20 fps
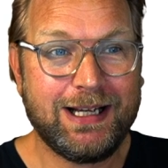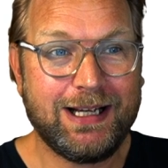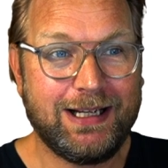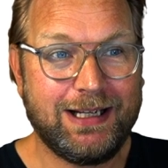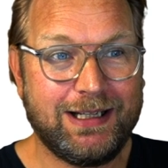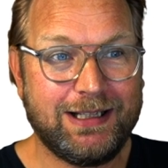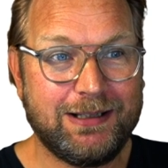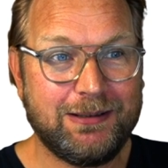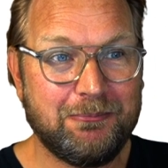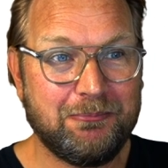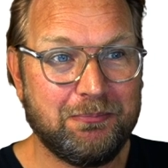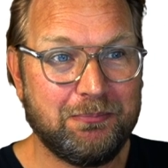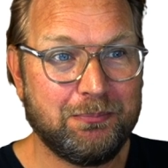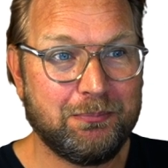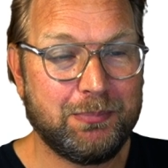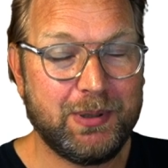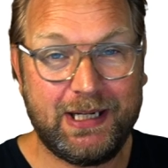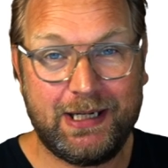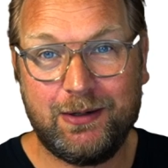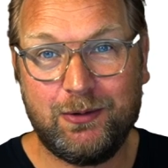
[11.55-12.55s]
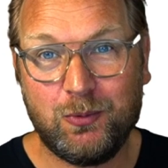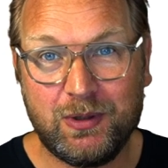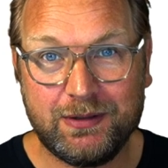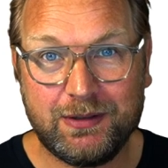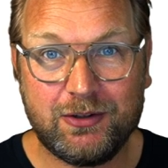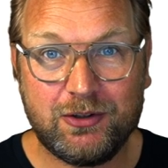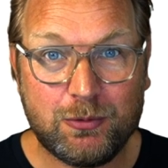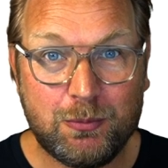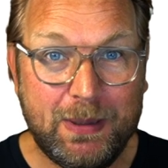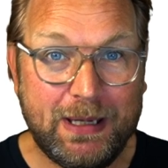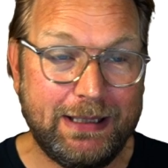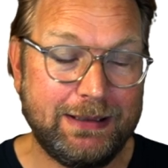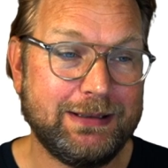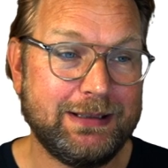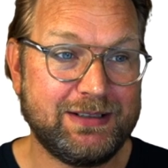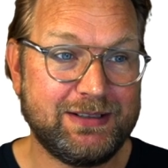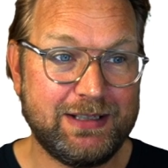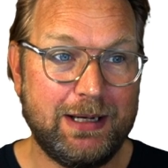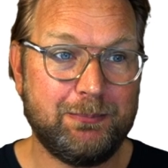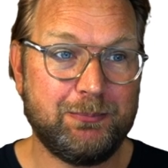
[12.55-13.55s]
Uh, but I wanted to make an
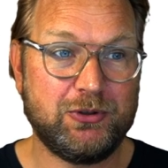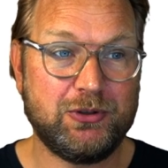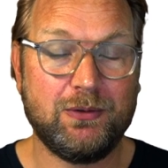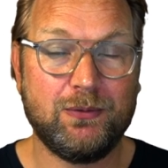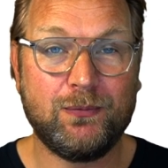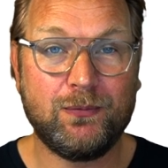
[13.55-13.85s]
exception